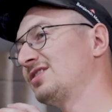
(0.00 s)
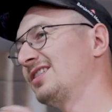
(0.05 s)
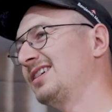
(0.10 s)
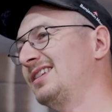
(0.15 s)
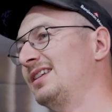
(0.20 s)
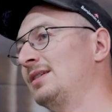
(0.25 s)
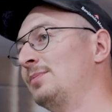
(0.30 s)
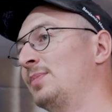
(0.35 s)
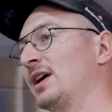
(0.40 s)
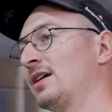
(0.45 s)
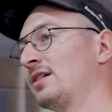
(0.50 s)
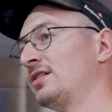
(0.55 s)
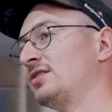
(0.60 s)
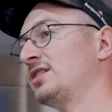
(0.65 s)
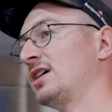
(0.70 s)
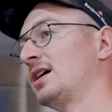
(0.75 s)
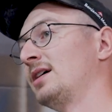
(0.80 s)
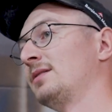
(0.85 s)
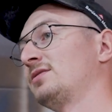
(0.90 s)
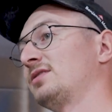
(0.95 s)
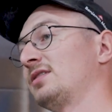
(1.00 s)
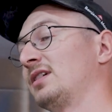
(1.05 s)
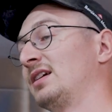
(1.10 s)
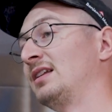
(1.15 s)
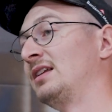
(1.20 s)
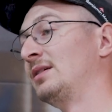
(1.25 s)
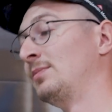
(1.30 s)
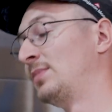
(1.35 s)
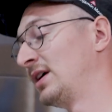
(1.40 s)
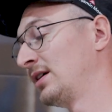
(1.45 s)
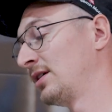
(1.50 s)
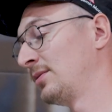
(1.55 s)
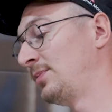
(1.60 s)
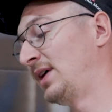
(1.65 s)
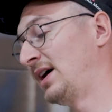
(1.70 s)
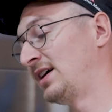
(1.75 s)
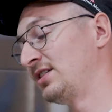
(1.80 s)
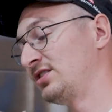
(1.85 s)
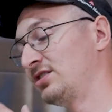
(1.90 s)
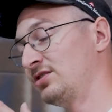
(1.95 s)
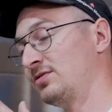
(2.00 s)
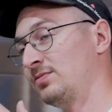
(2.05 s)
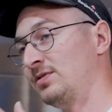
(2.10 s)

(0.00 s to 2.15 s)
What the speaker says: slightly bigger jobs, slightly bigger patches,